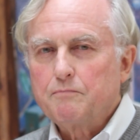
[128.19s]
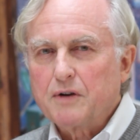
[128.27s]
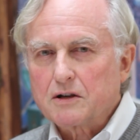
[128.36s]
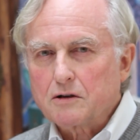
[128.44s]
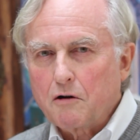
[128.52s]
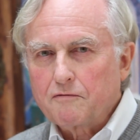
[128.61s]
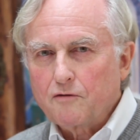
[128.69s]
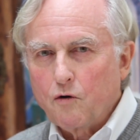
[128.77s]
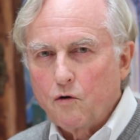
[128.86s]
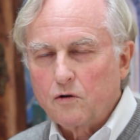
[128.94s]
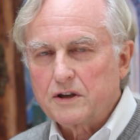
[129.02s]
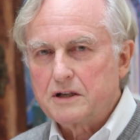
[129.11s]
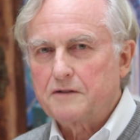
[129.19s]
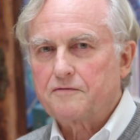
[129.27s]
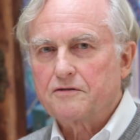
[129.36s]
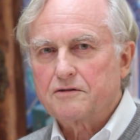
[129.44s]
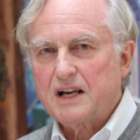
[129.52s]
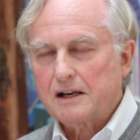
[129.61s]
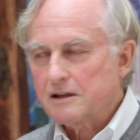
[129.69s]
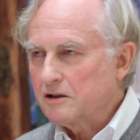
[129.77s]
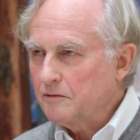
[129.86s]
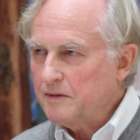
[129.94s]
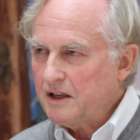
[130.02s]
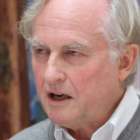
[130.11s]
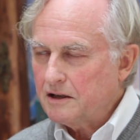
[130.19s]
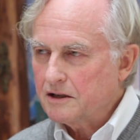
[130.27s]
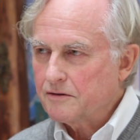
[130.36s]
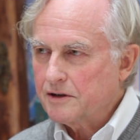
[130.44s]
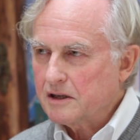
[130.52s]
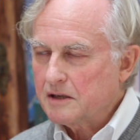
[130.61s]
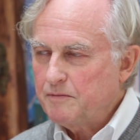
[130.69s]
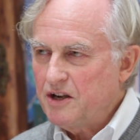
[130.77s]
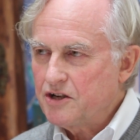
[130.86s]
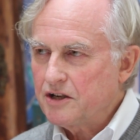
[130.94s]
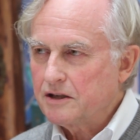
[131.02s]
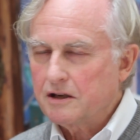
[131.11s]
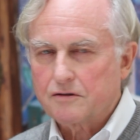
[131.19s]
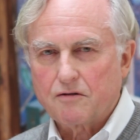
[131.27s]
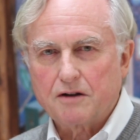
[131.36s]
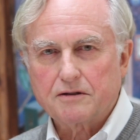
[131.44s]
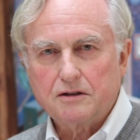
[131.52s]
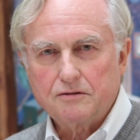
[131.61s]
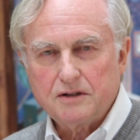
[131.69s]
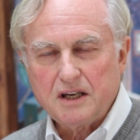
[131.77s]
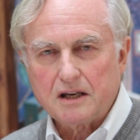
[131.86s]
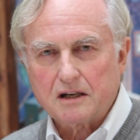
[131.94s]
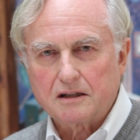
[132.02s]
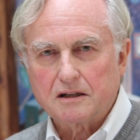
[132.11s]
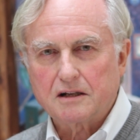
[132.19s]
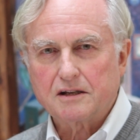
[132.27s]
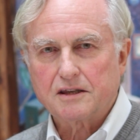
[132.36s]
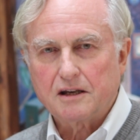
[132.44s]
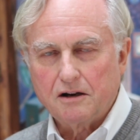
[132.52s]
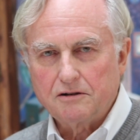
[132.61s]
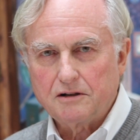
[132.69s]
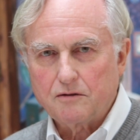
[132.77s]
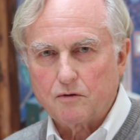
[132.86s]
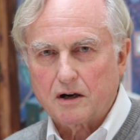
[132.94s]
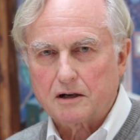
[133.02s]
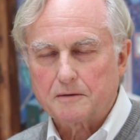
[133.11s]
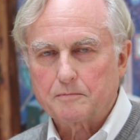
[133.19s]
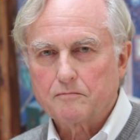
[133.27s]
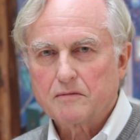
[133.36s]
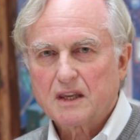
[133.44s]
But of all the different taxonomic categories, the species is rather unique in that it's the only one